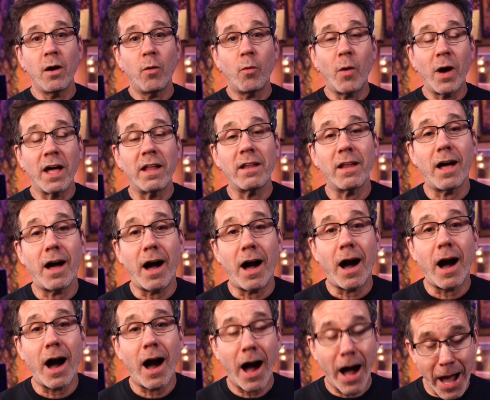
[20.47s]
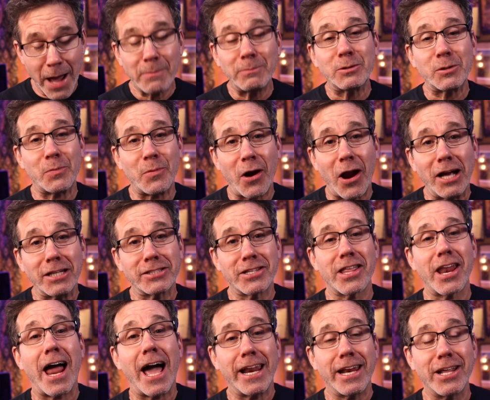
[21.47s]
Well, I'm surprised
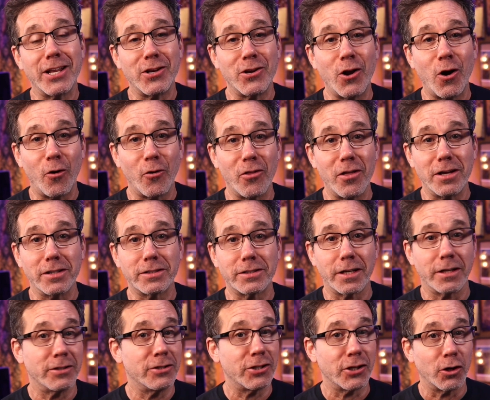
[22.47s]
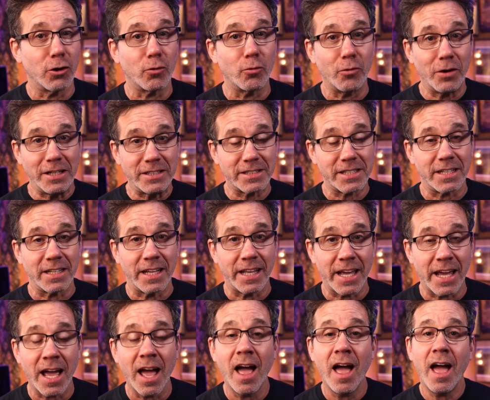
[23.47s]
that I didn't know this until
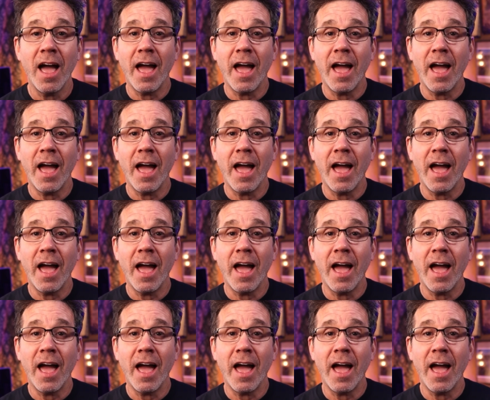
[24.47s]
recently,